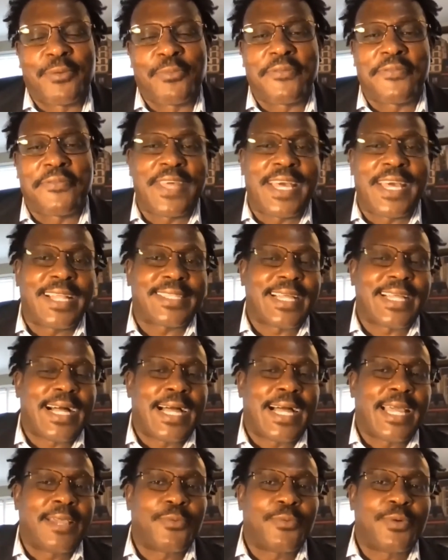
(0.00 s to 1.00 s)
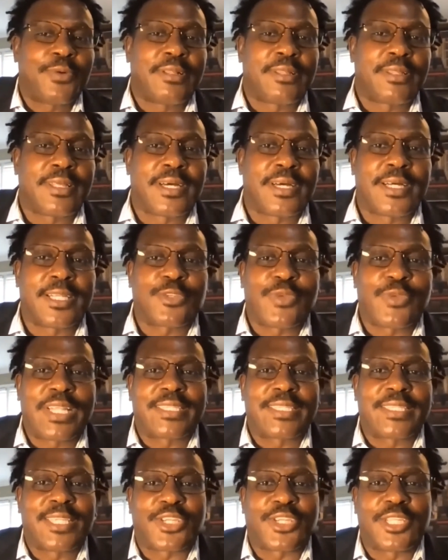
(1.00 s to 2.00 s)
With that, I will
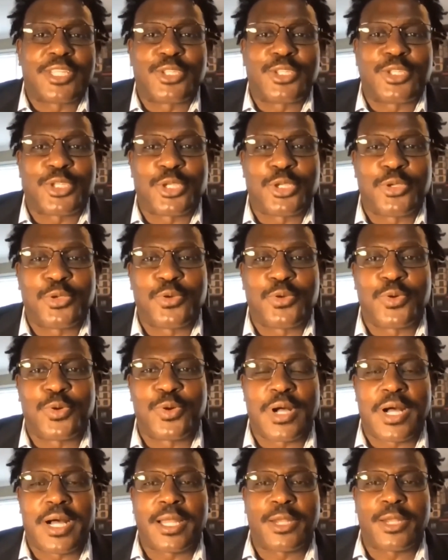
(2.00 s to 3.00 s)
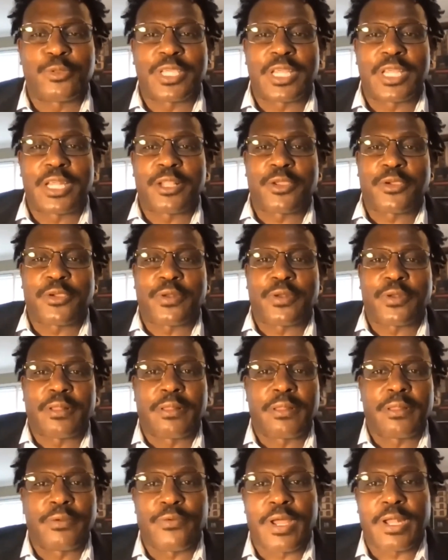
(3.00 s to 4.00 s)
transition to Lieutenant
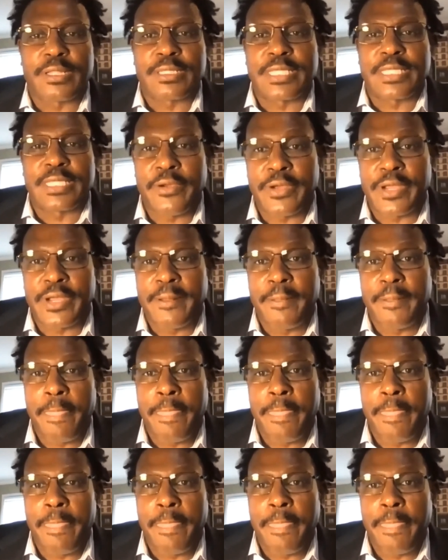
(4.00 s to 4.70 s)
Colonel Ronald Terry.